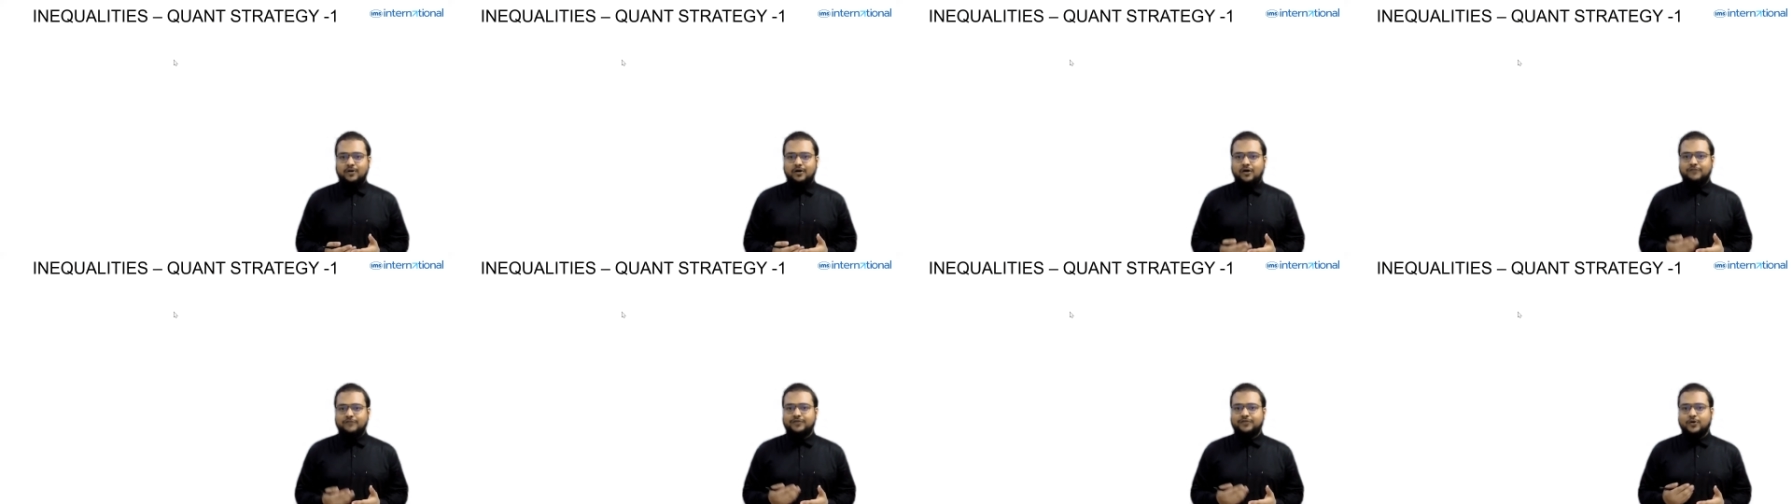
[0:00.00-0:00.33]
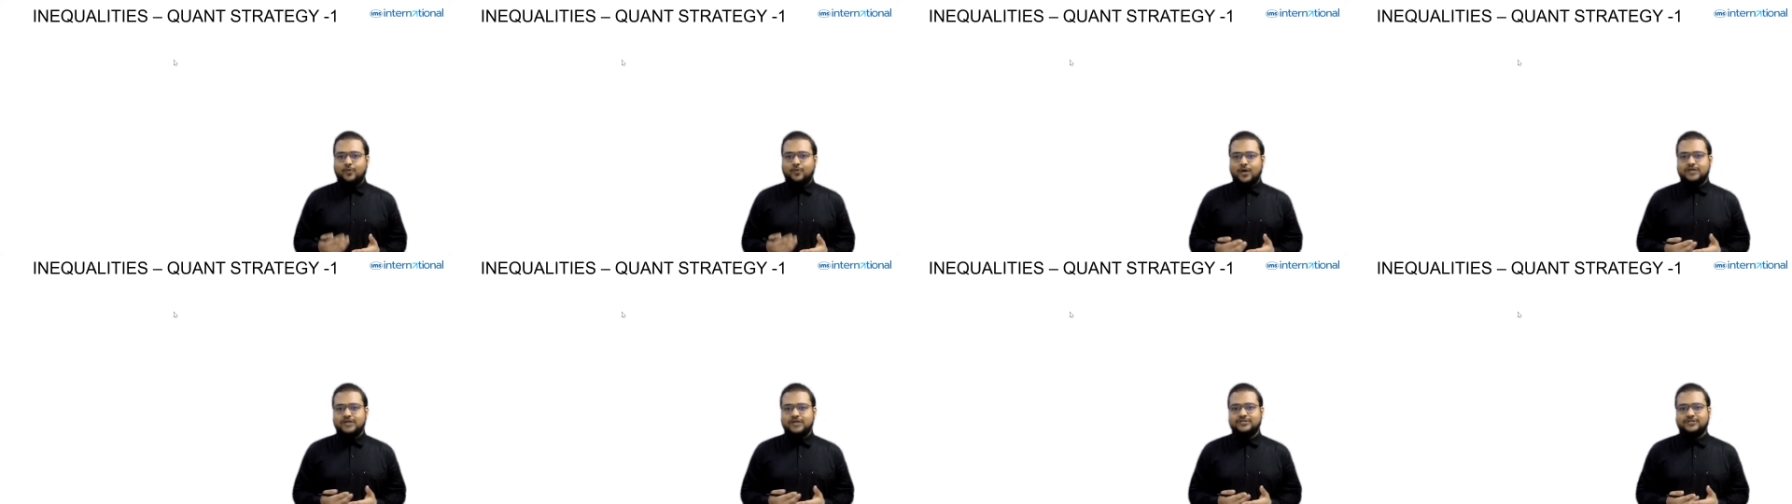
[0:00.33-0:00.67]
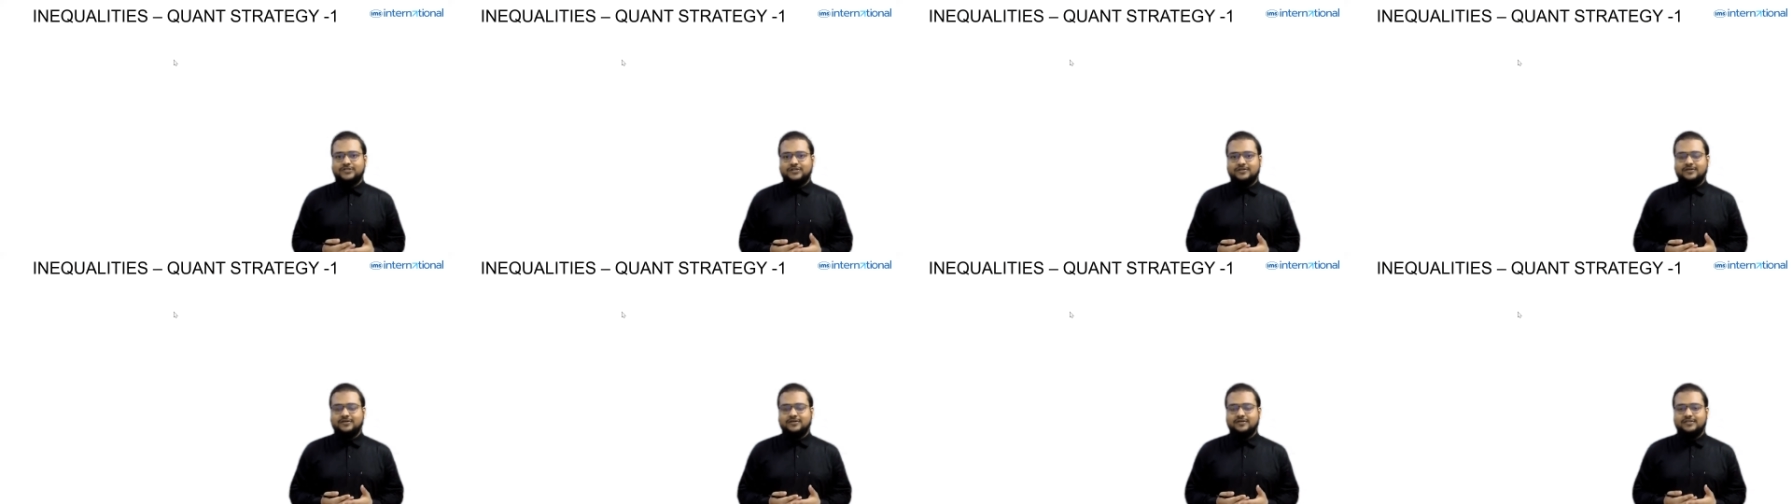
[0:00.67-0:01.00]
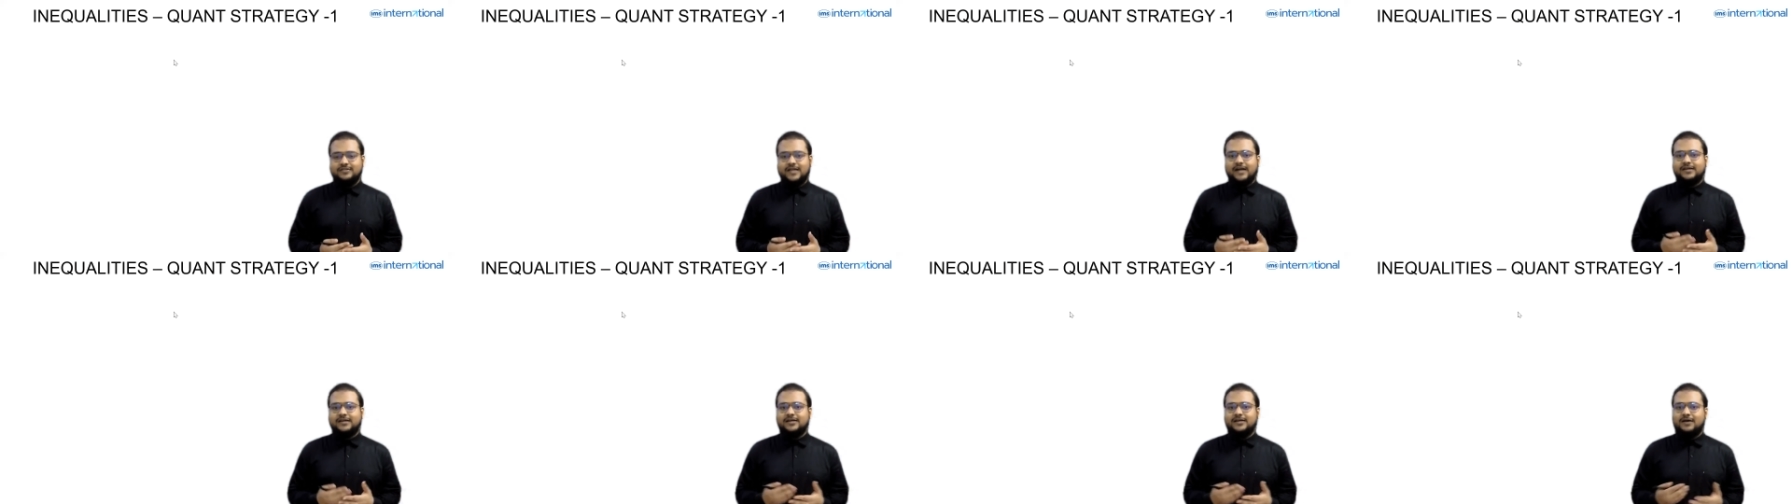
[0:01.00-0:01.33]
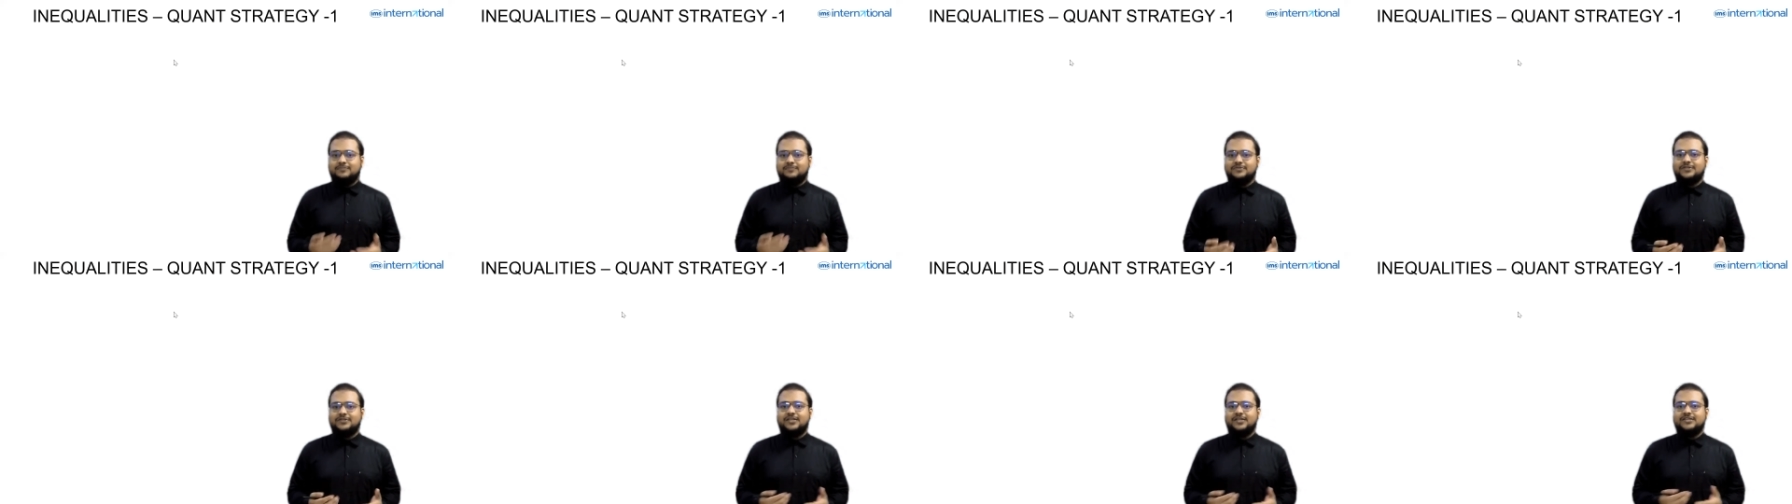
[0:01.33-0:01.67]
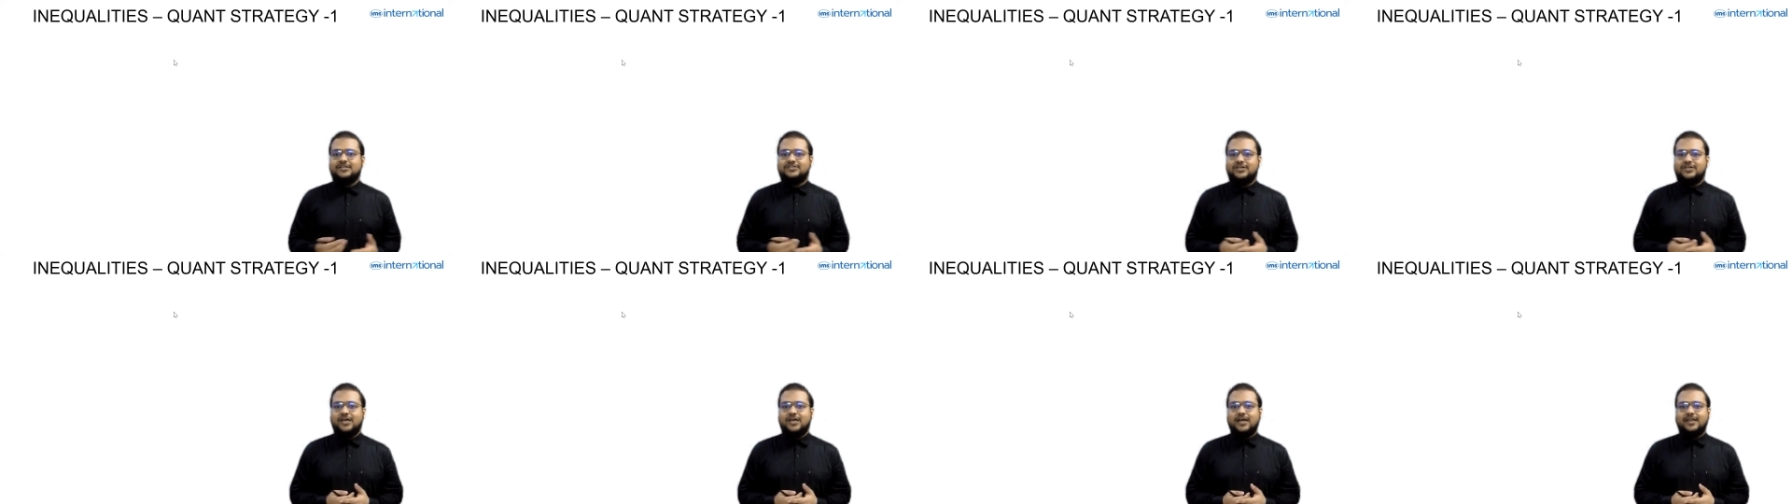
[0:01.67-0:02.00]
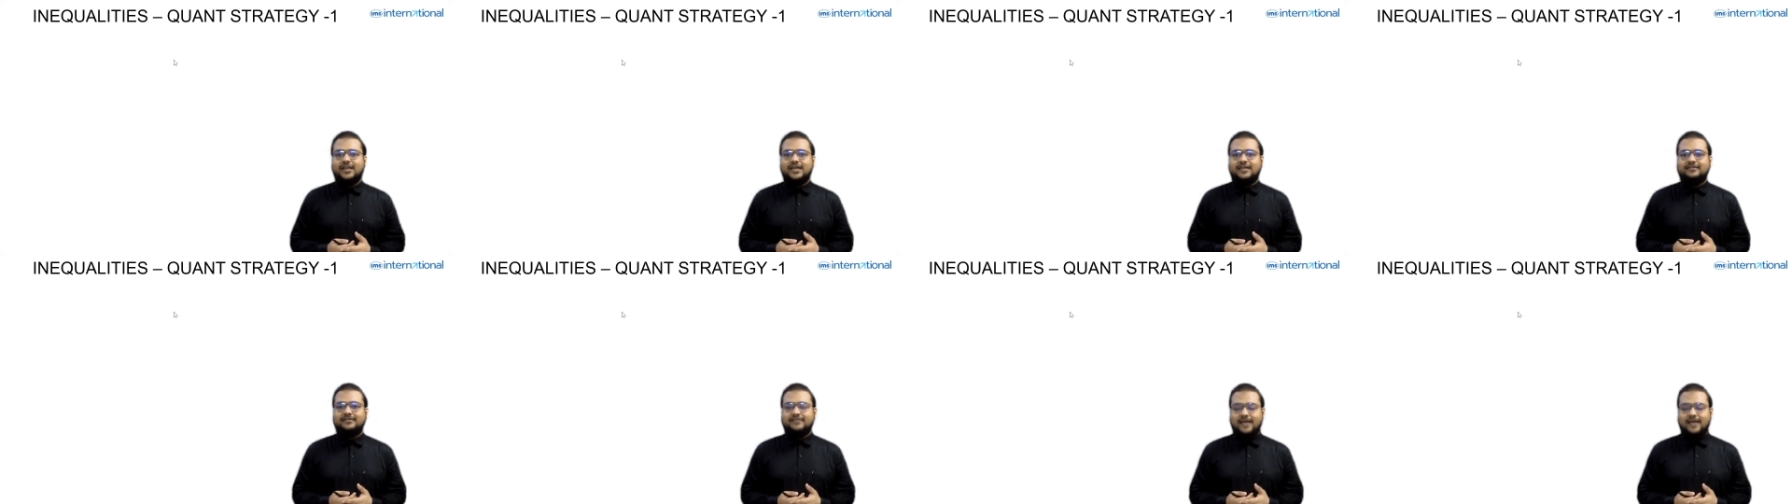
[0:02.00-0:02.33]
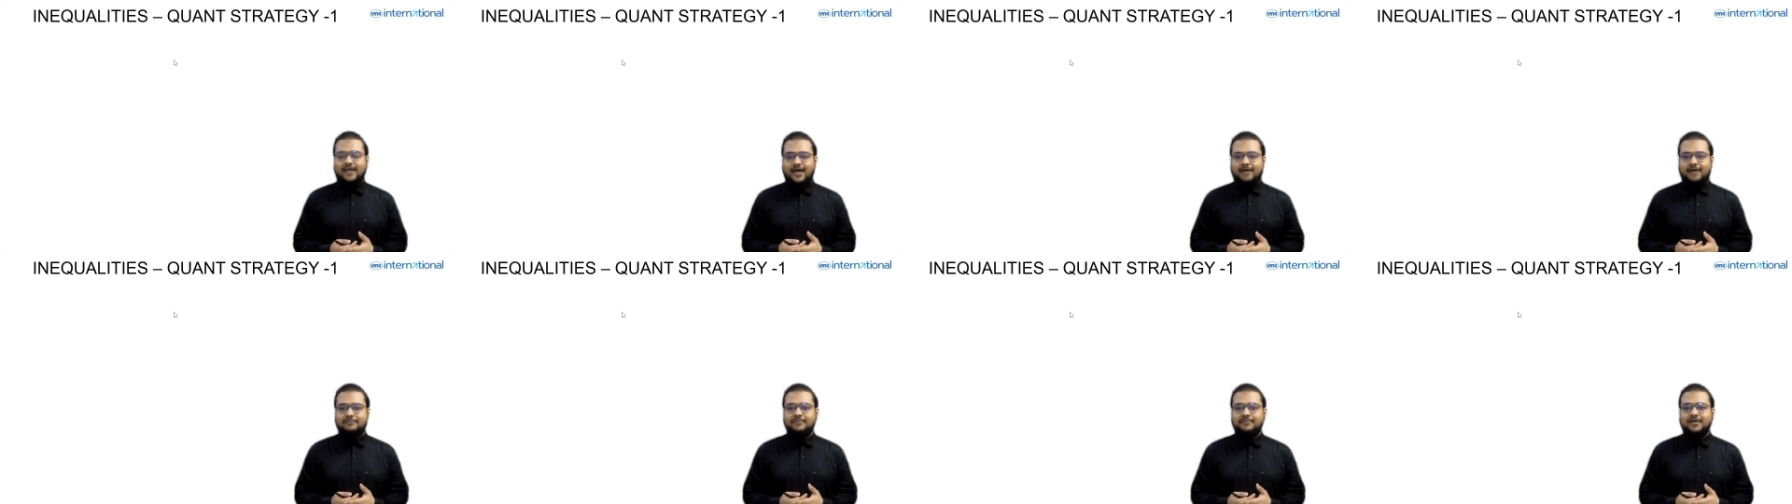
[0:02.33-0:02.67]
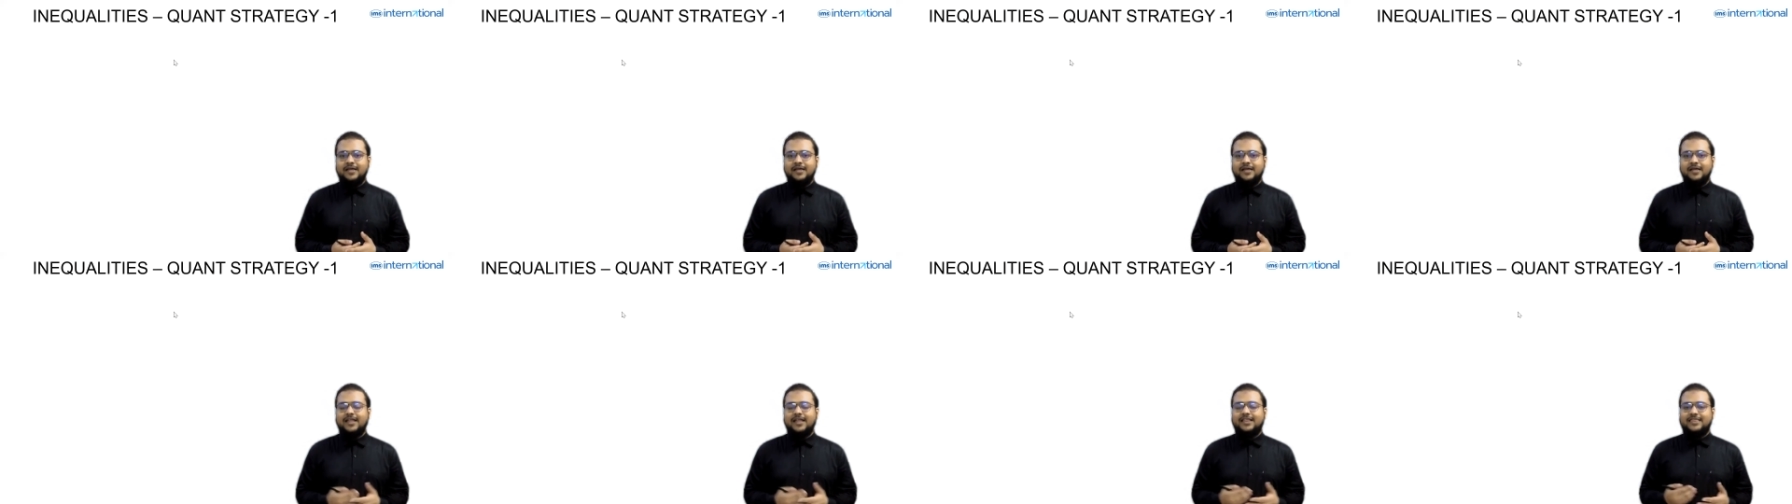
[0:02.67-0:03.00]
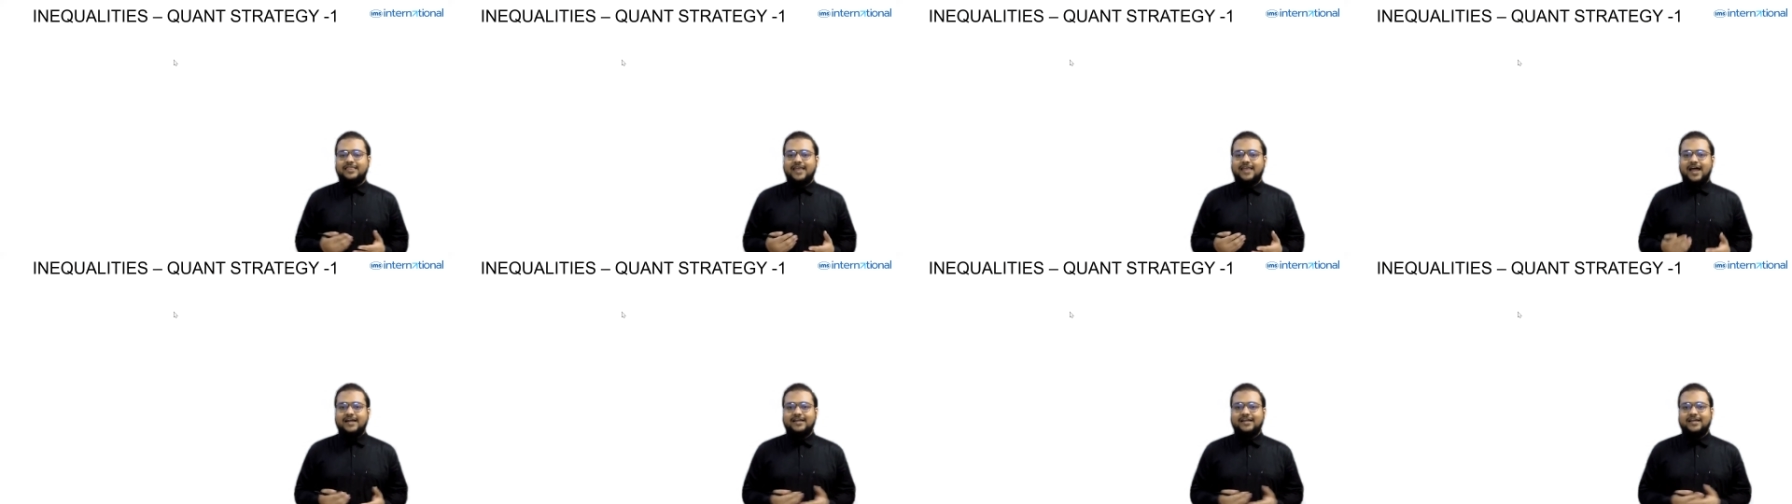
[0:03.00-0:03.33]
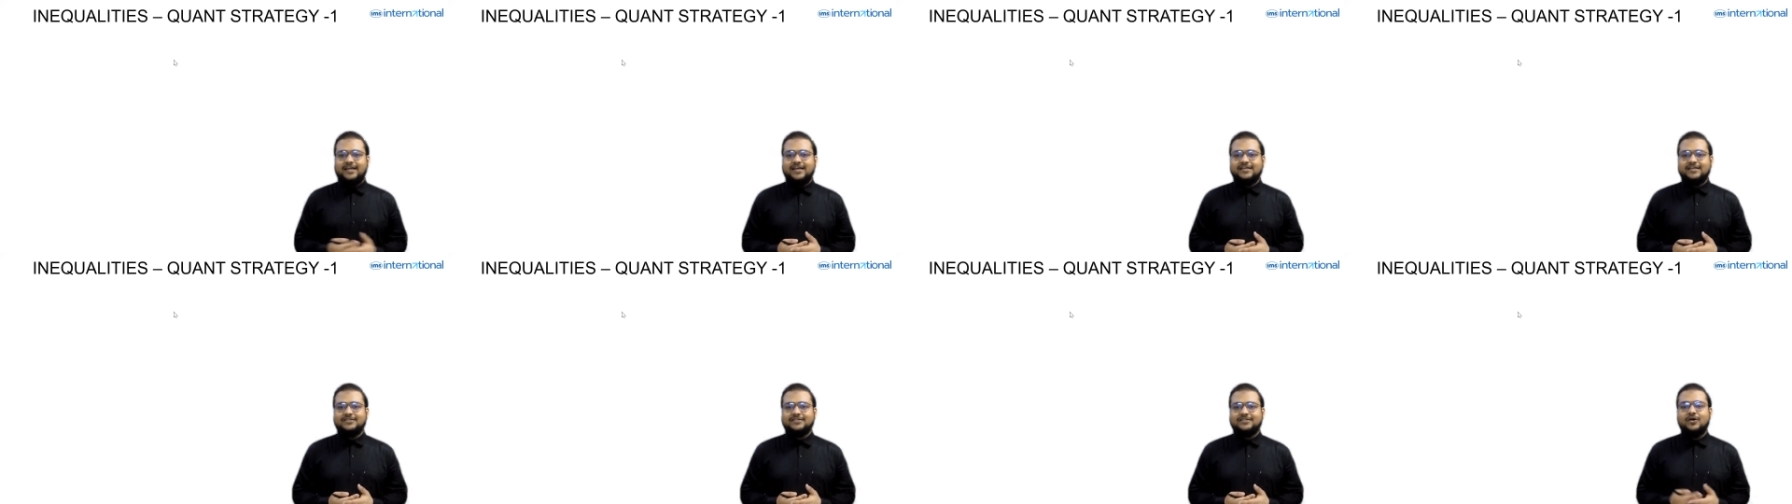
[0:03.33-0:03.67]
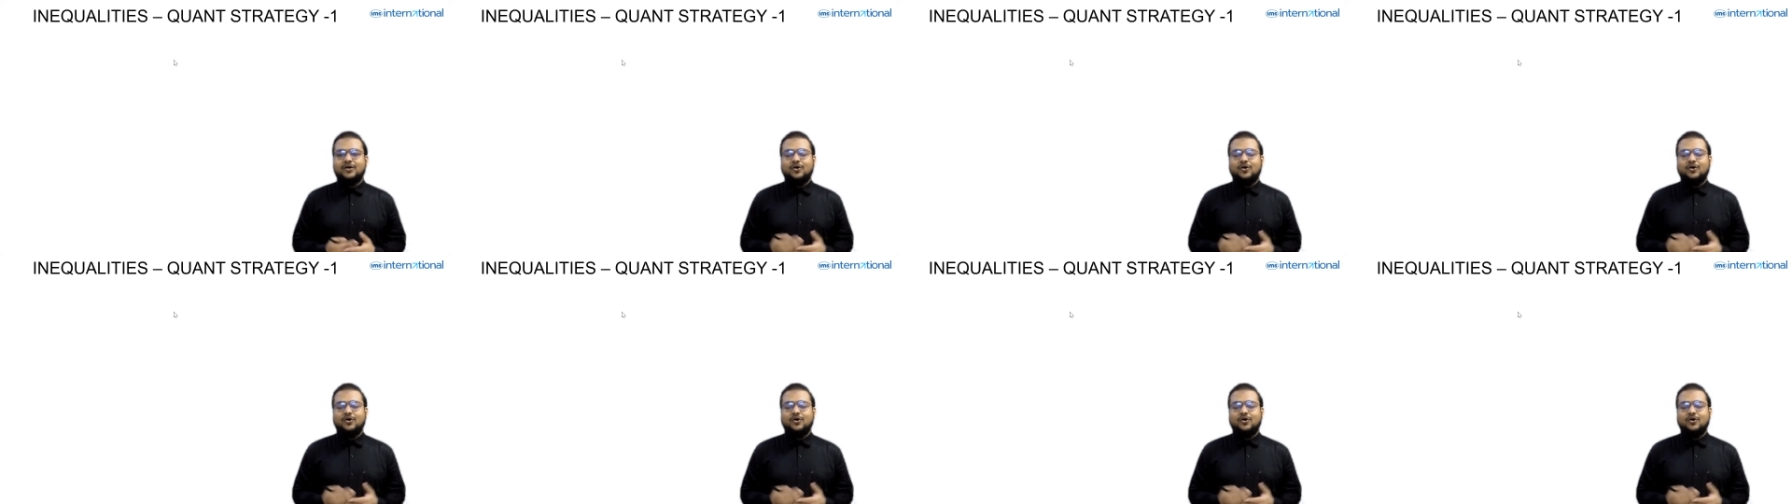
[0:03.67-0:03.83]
of the question that comes in the GRE exam, that is